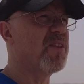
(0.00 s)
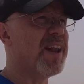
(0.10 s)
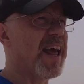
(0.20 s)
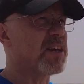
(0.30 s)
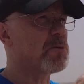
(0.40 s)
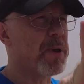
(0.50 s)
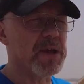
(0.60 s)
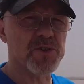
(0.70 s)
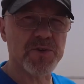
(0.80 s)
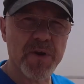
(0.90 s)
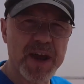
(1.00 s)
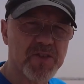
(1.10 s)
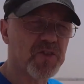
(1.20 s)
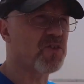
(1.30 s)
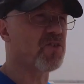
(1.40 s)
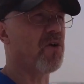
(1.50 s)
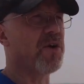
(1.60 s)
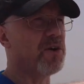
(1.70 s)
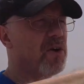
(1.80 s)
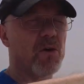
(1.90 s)
of the less picturesque
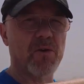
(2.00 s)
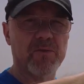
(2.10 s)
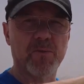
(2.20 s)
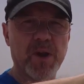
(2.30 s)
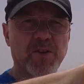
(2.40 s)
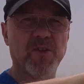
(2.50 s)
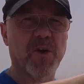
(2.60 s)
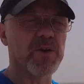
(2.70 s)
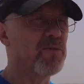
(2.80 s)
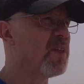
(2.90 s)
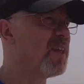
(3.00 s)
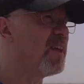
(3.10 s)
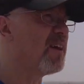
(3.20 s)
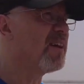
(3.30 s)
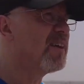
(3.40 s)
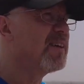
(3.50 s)
side on one side of the uh,